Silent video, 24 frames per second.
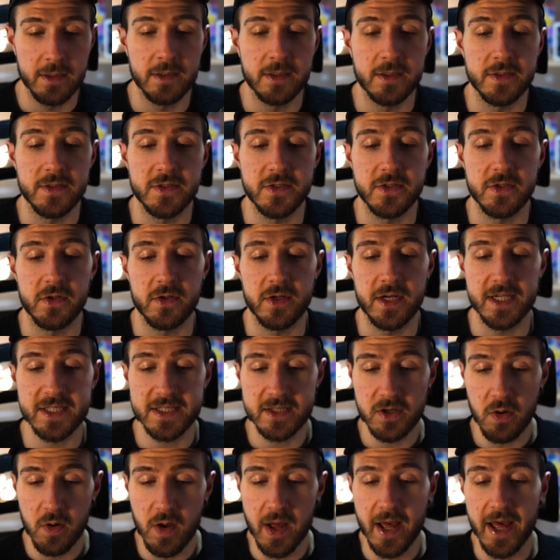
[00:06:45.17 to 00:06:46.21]
So let's
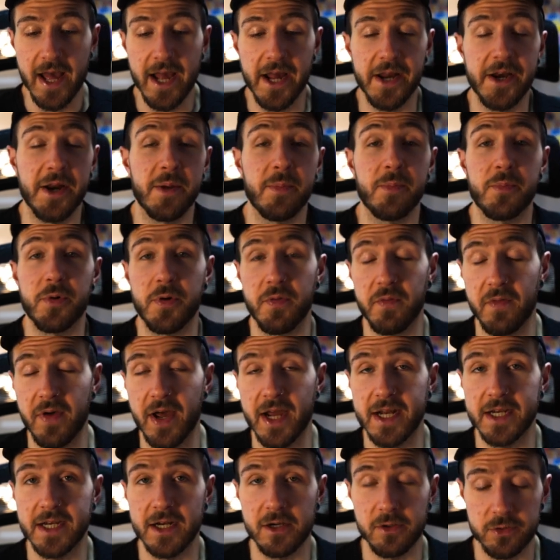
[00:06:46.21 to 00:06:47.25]
go ahead and
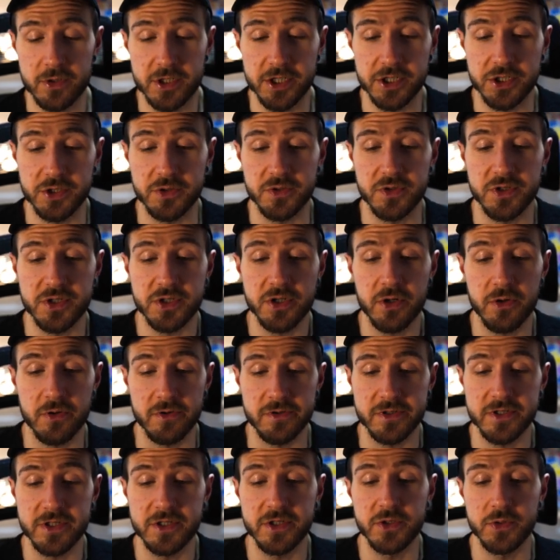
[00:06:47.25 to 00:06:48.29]
provide a location
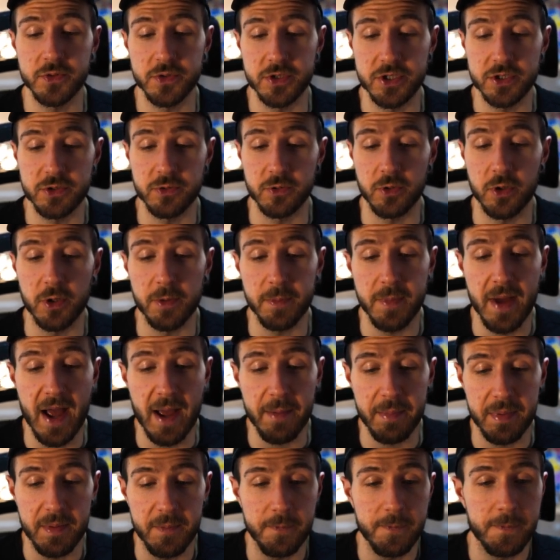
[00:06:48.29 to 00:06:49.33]
source to the Google
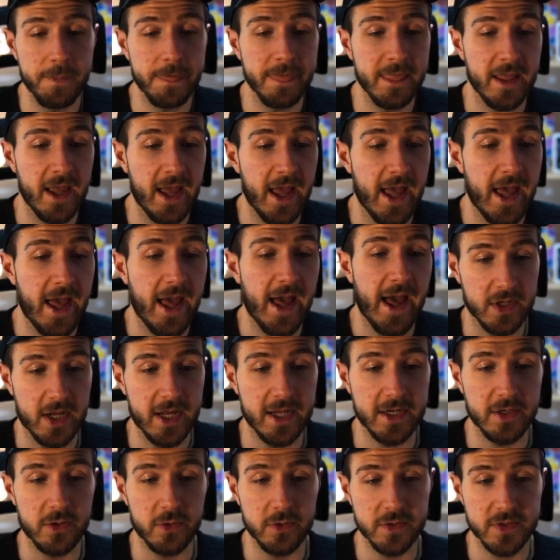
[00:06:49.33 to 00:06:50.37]
Map.
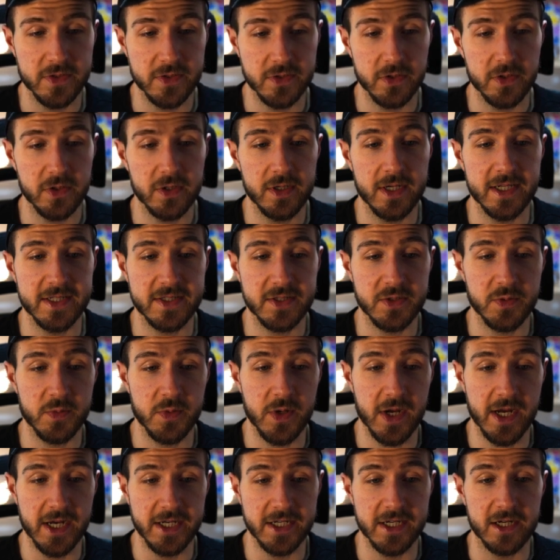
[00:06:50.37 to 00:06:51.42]
And also let's
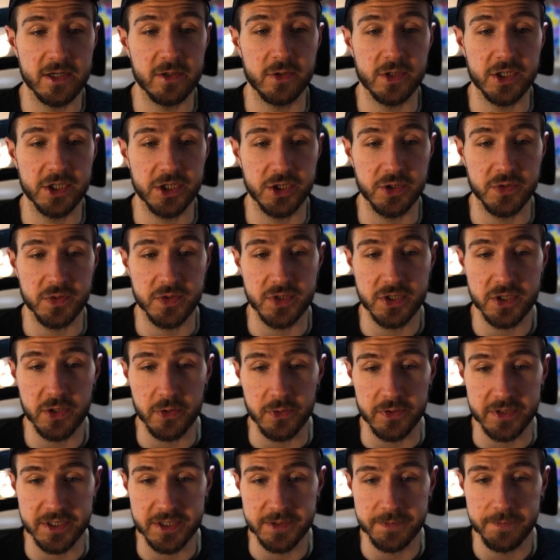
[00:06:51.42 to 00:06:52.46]
create a location
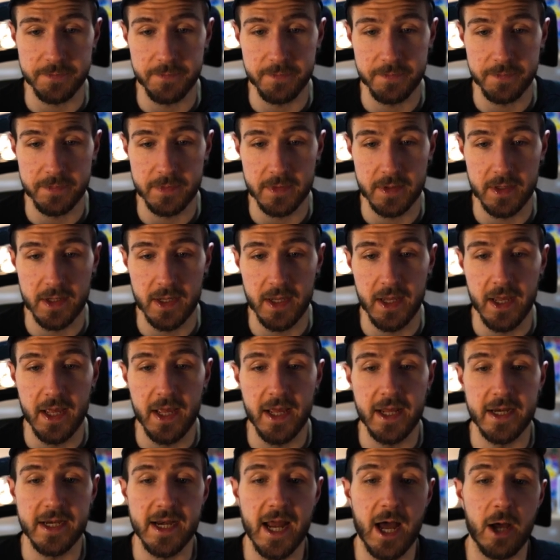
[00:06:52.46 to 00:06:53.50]
source.
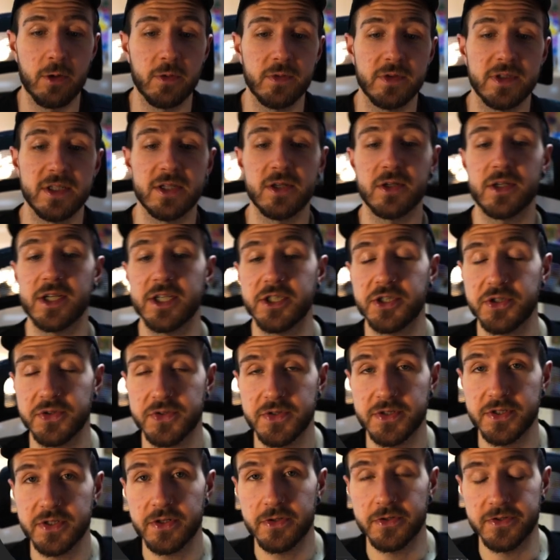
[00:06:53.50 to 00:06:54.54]
Now the location
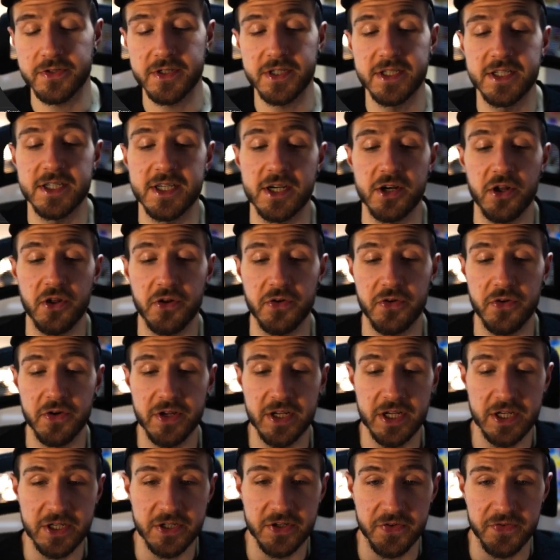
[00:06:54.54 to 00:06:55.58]
source is another
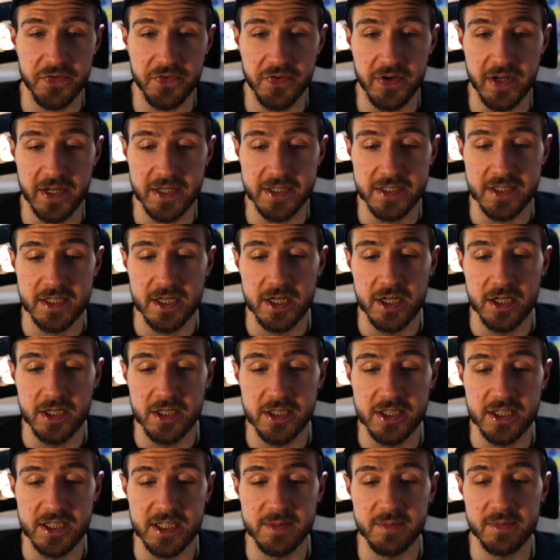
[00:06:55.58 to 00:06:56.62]
interface
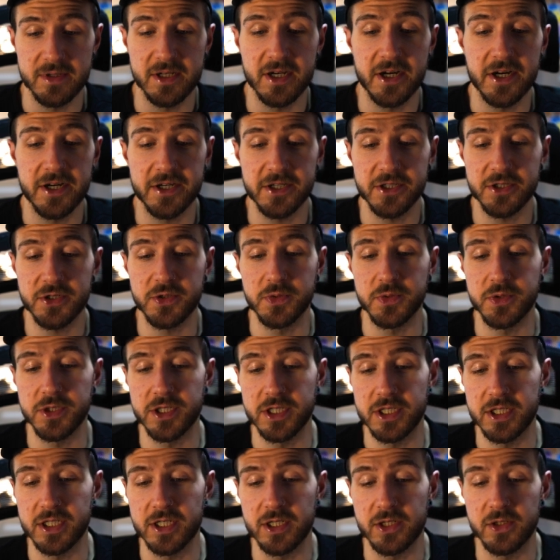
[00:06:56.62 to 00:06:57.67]
similar to
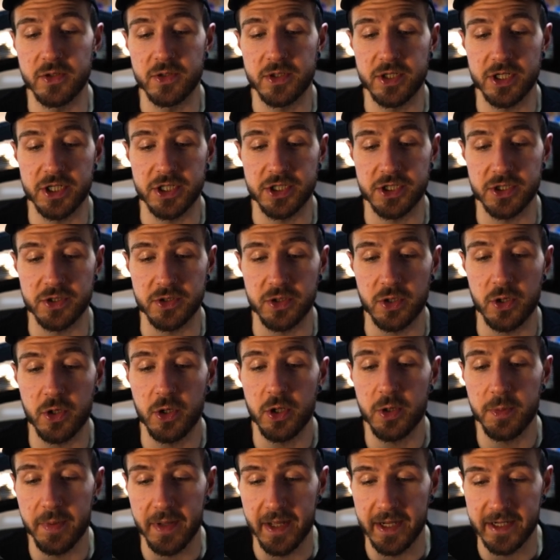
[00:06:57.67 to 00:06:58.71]
the location
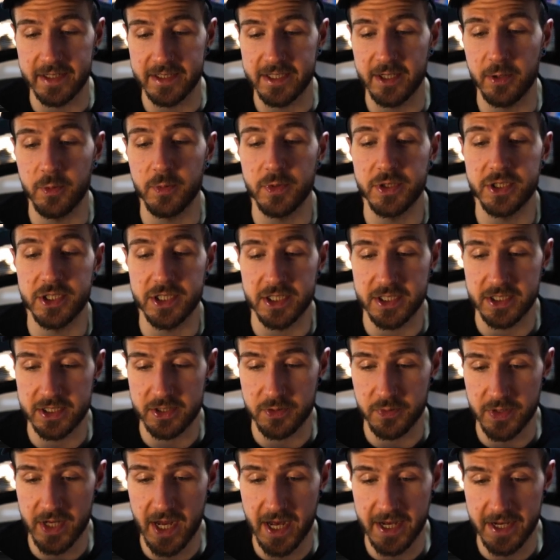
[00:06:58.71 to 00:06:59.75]
callback that we just
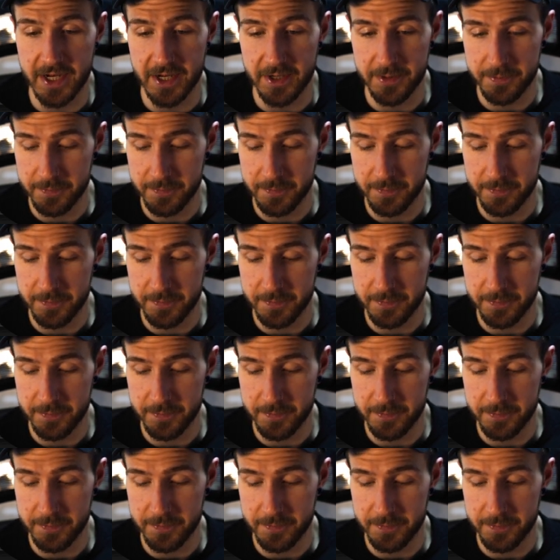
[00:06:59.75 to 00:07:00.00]
created.